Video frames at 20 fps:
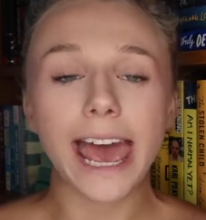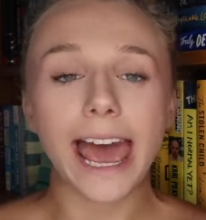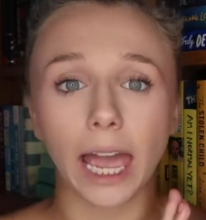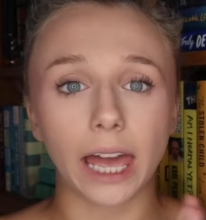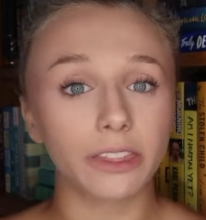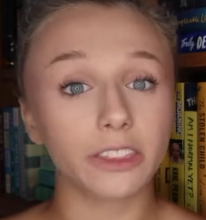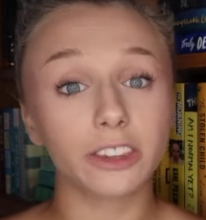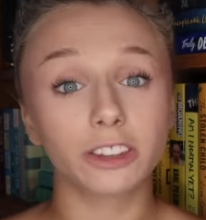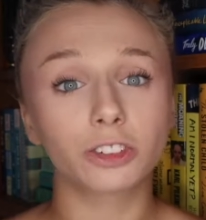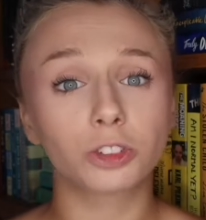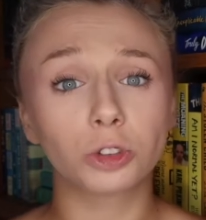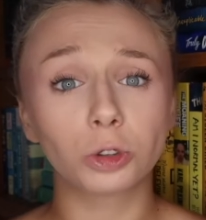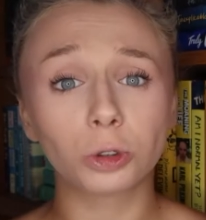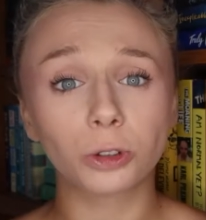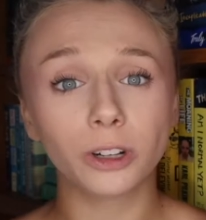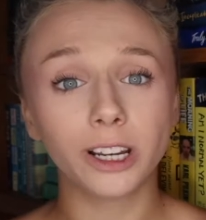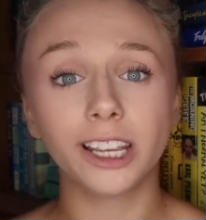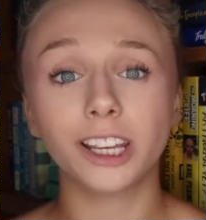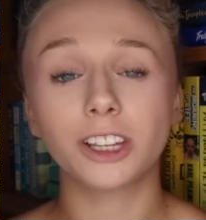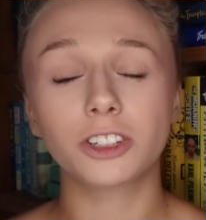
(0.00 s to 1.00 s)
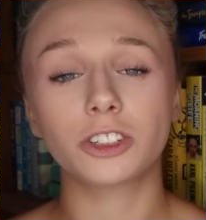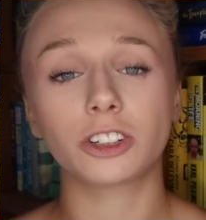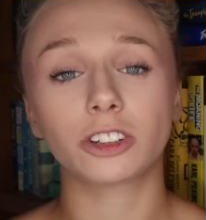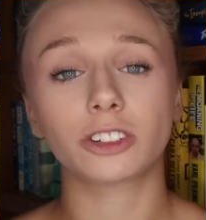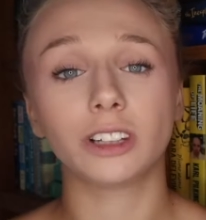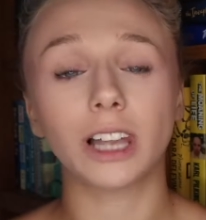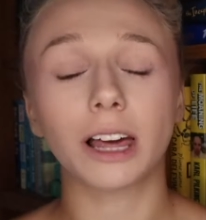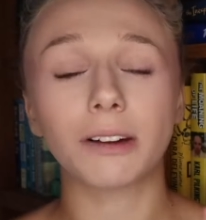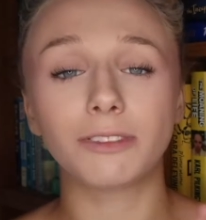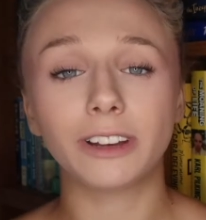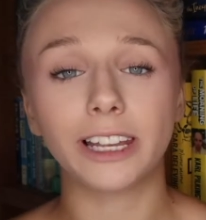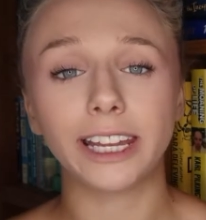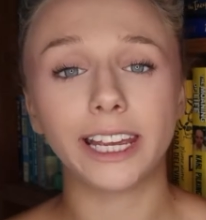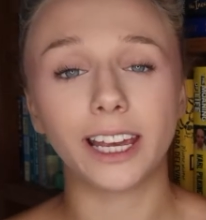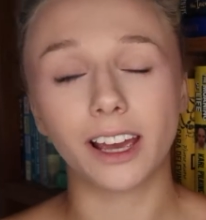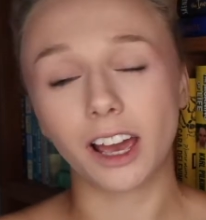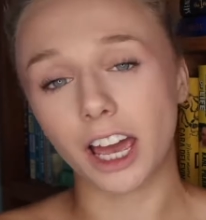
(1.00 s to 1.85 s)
and this story is just lovely.